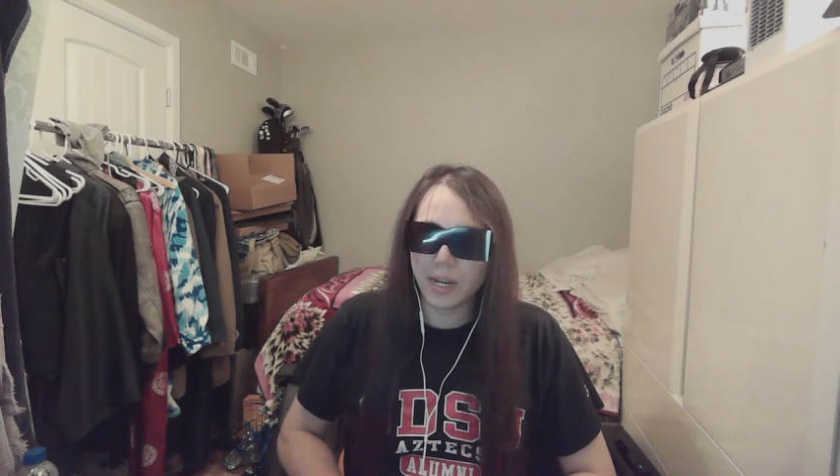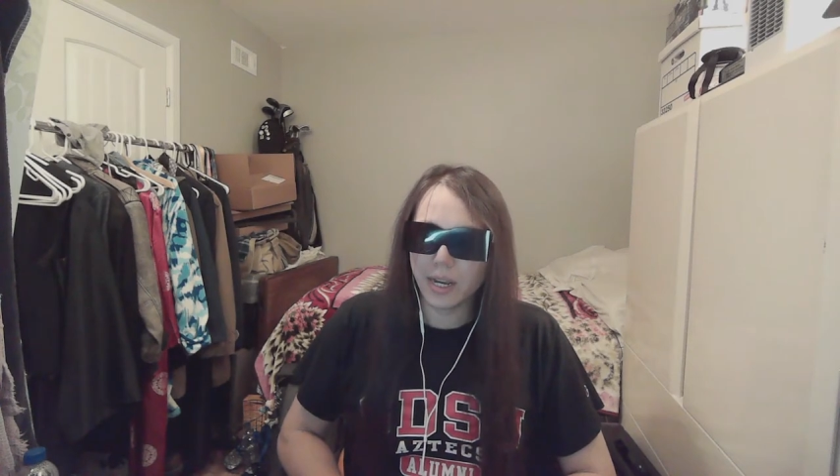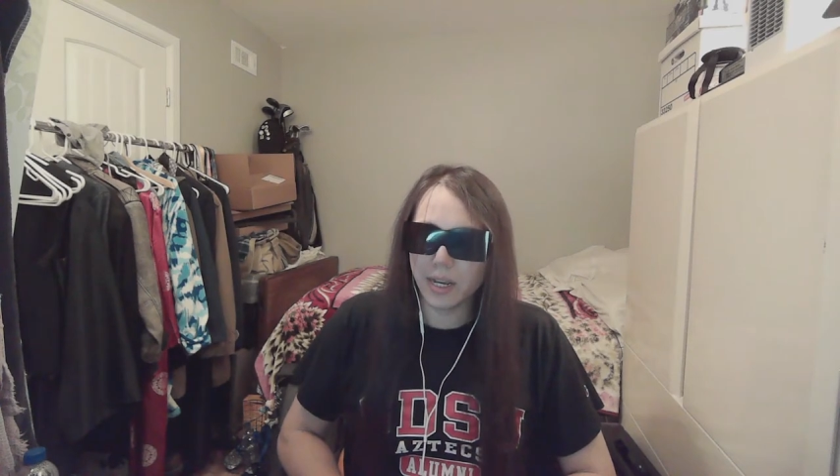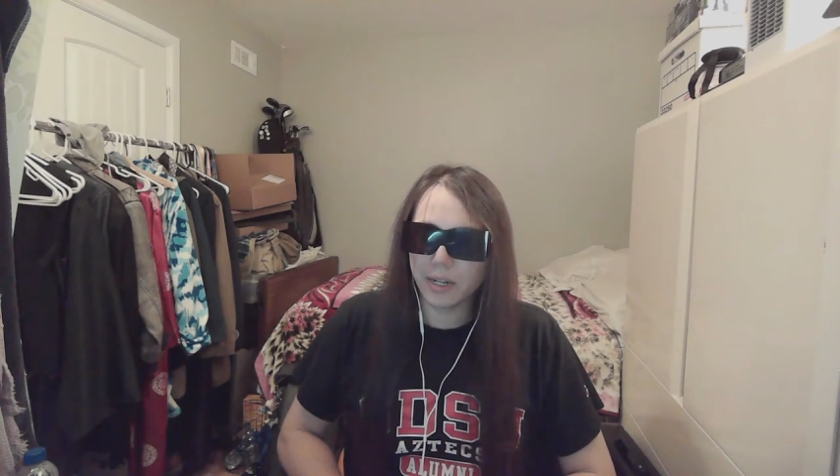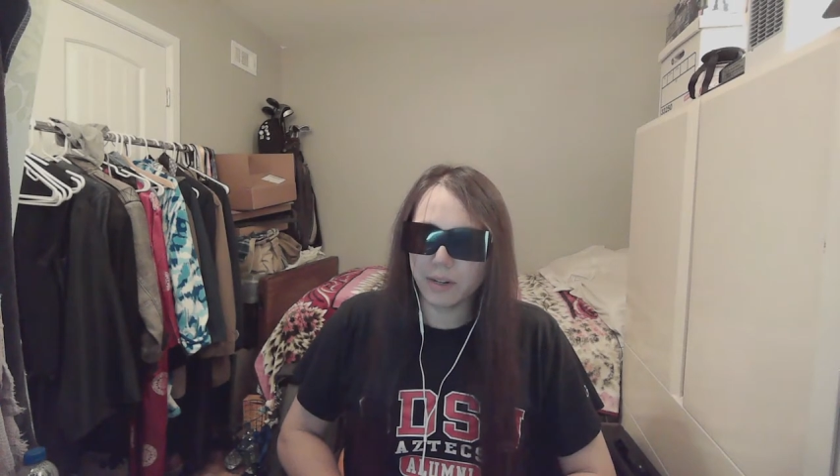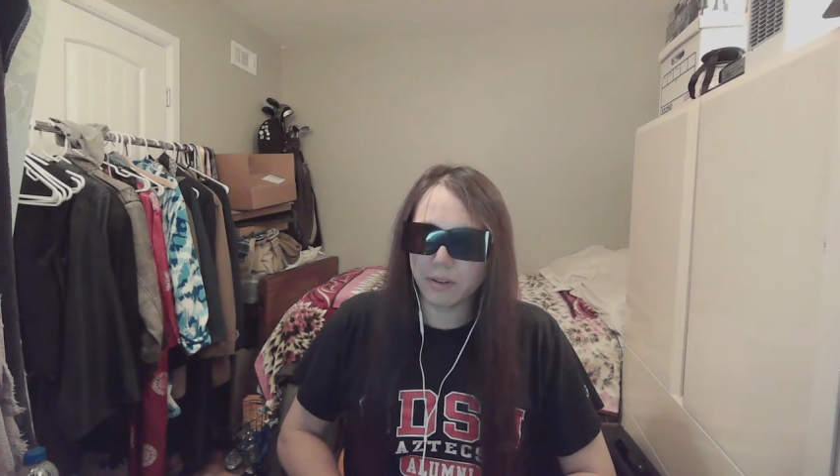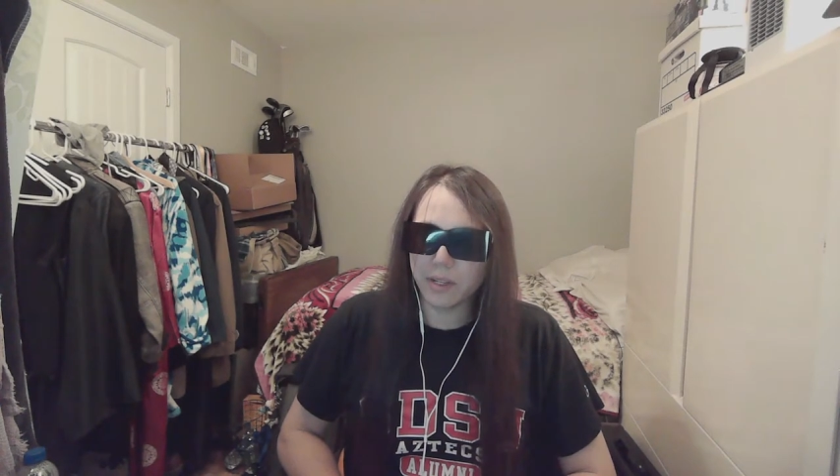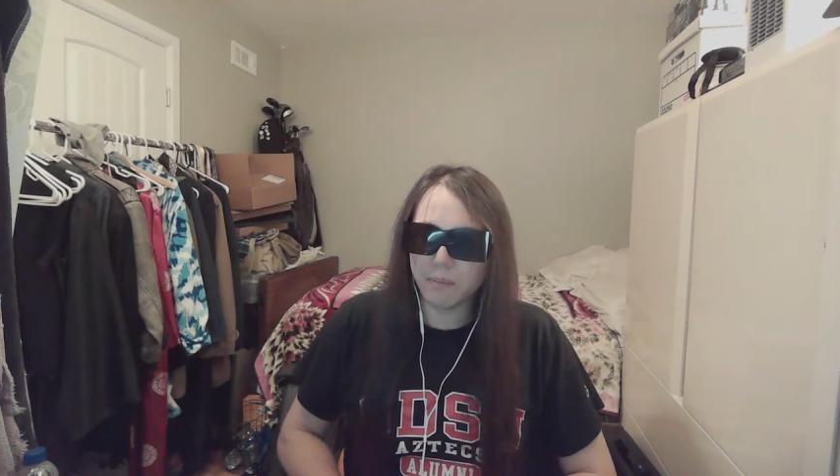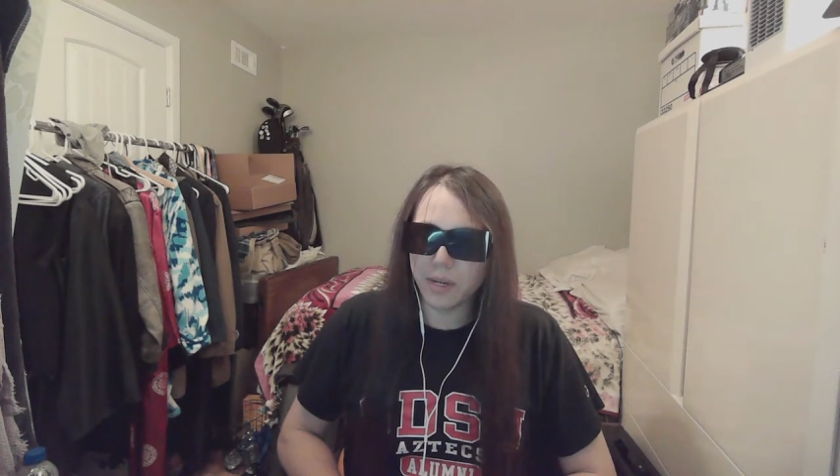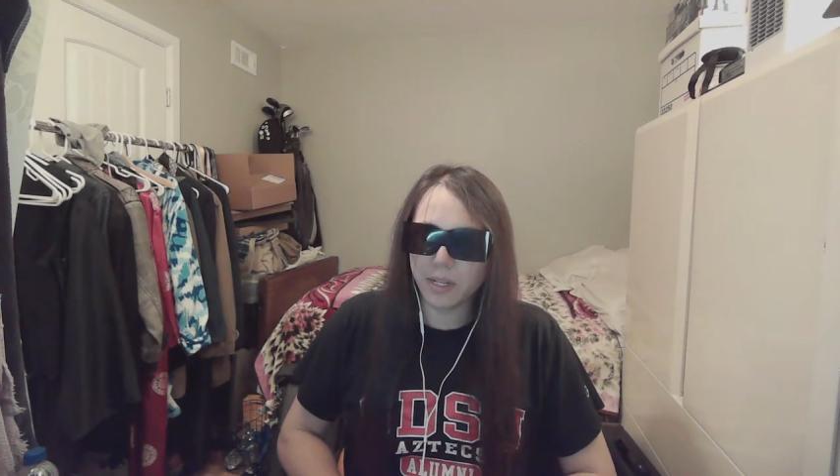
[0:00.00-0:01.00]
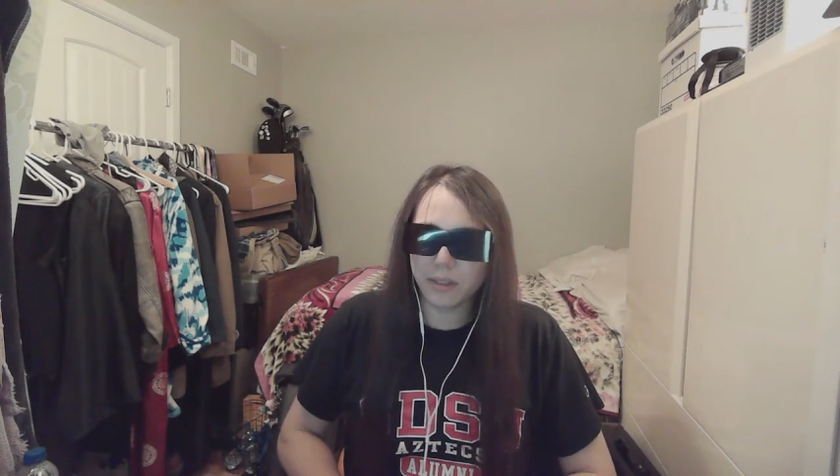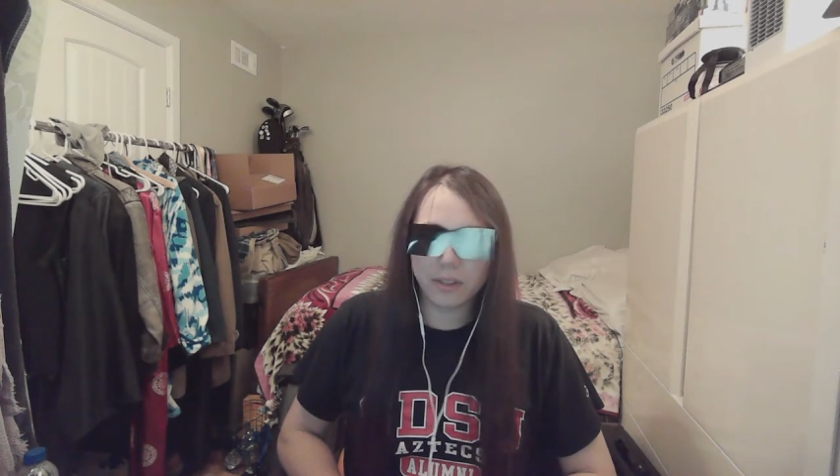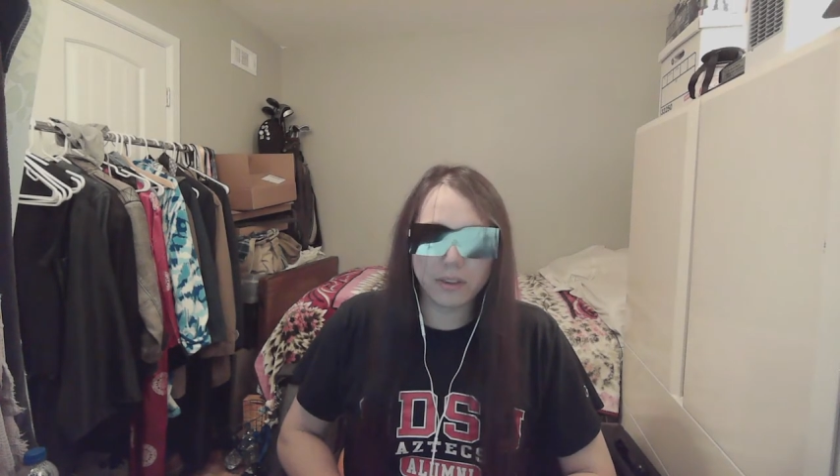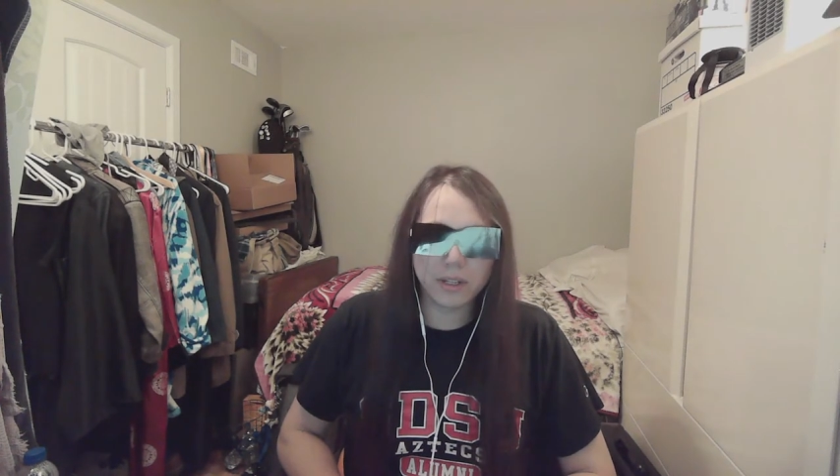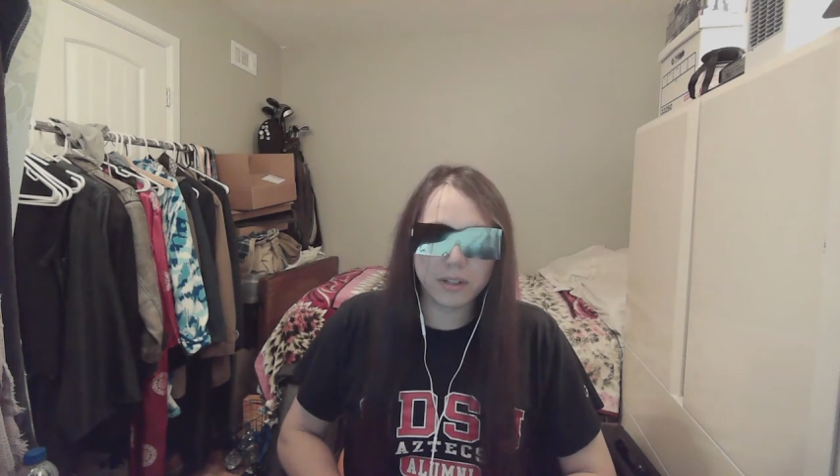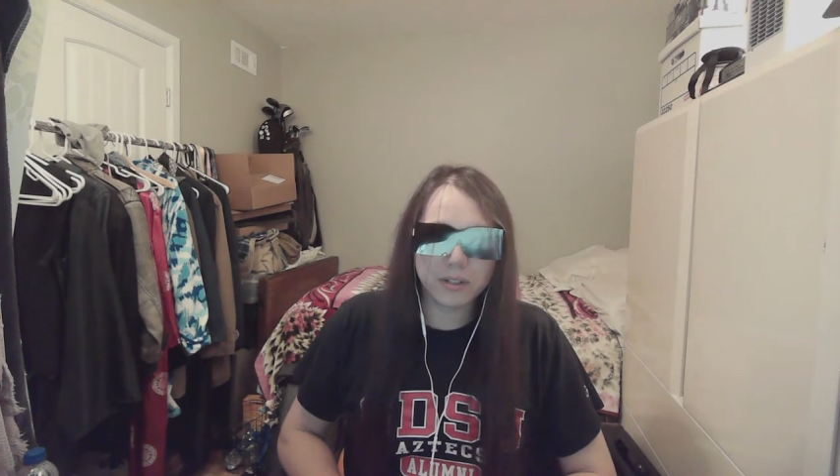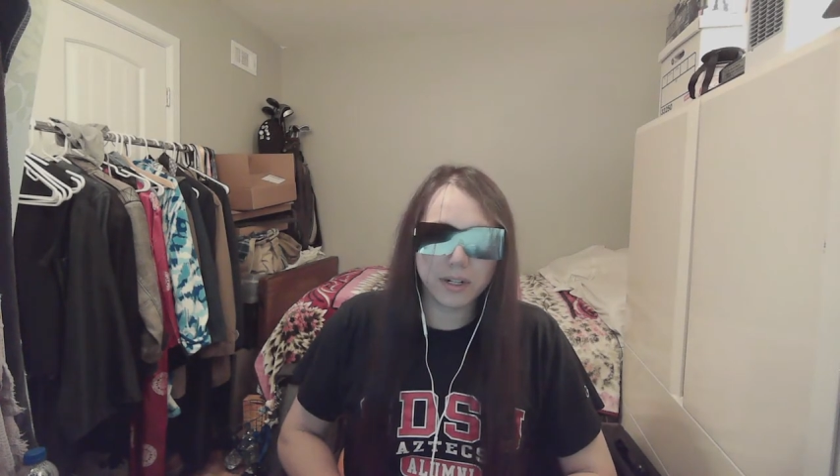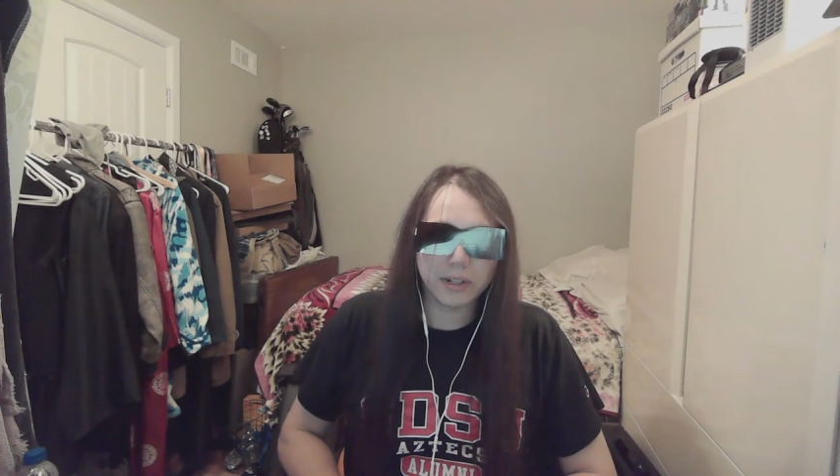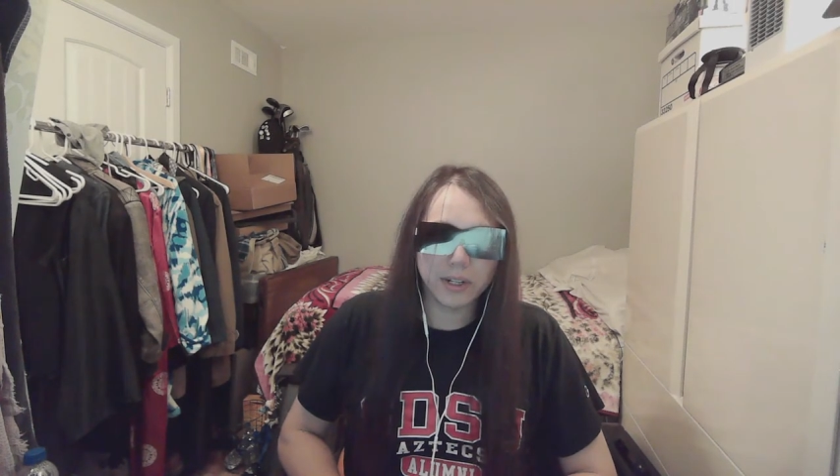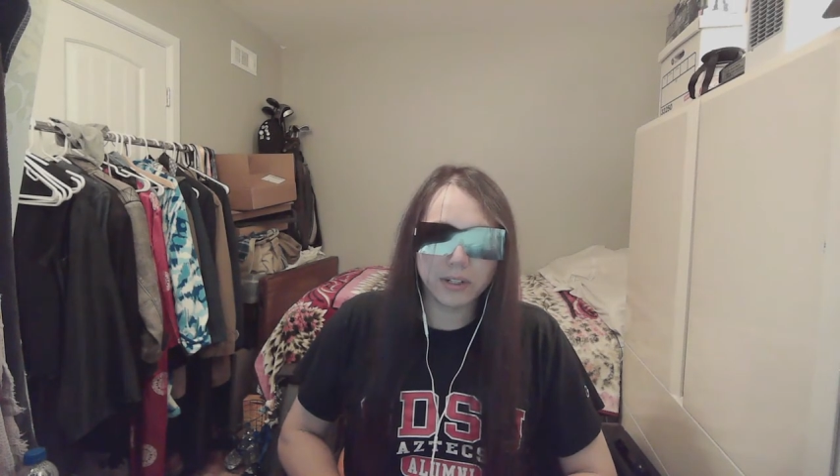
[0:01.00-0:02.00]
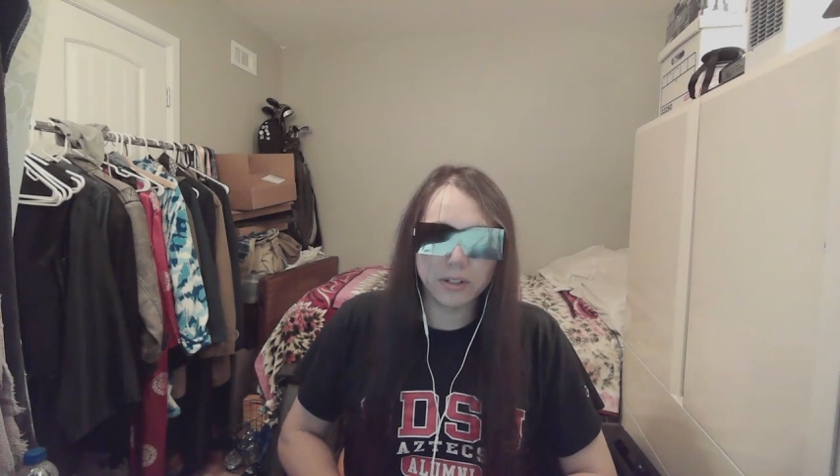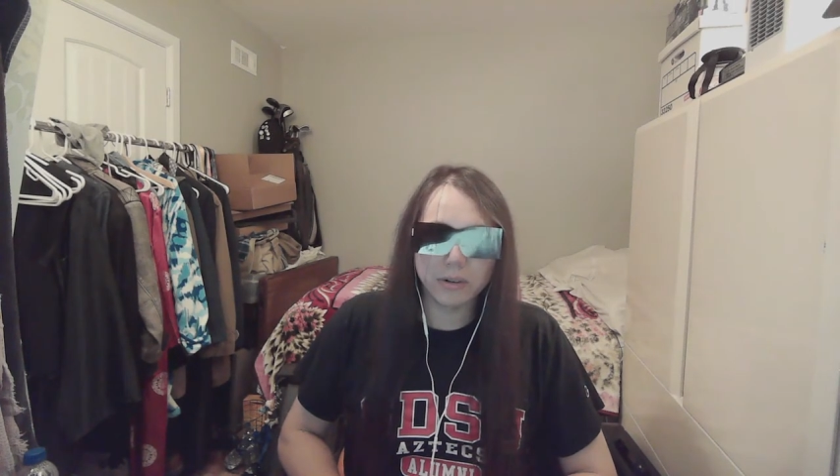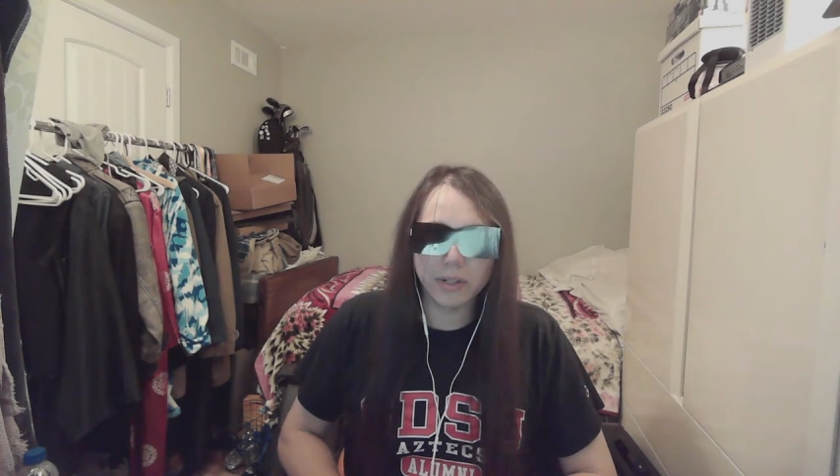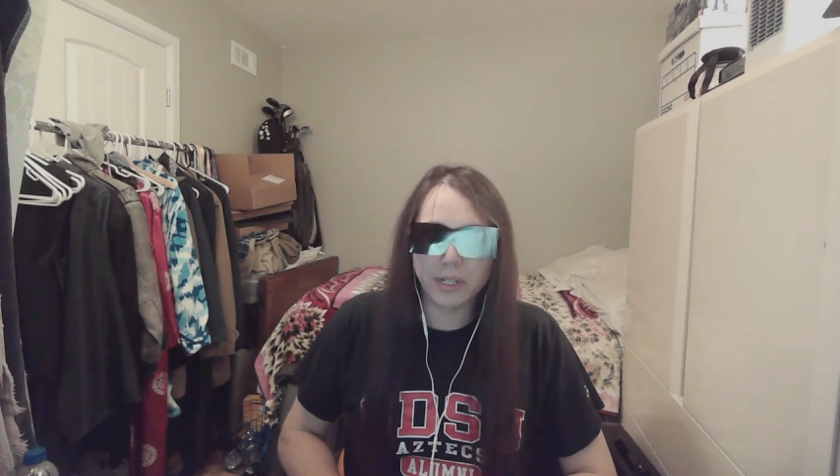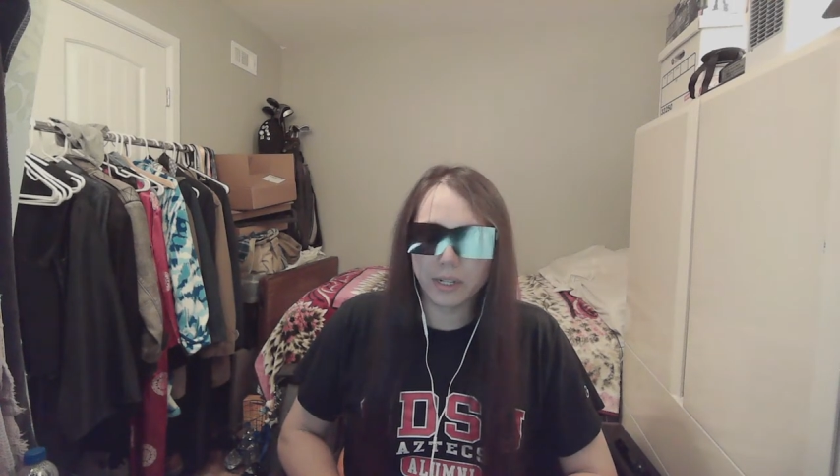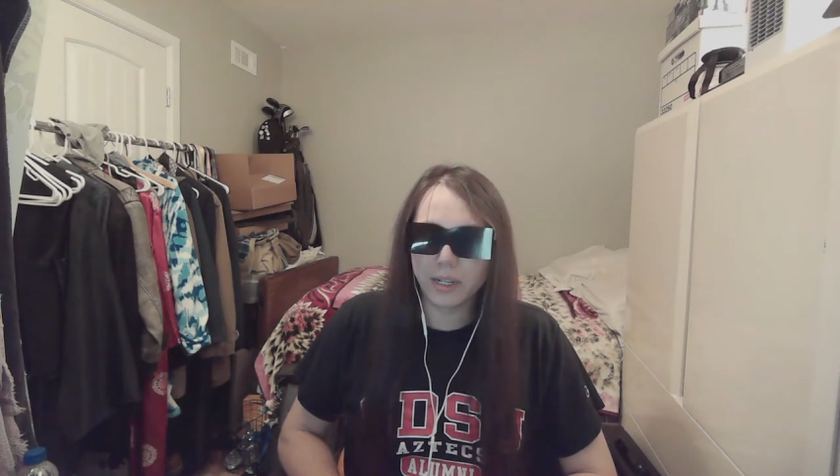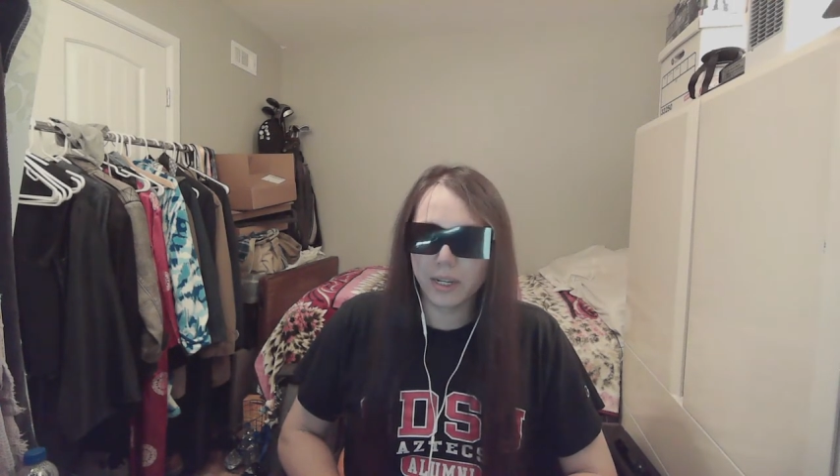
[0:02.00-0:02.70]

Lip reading: and I'll keep making the things that I like doing.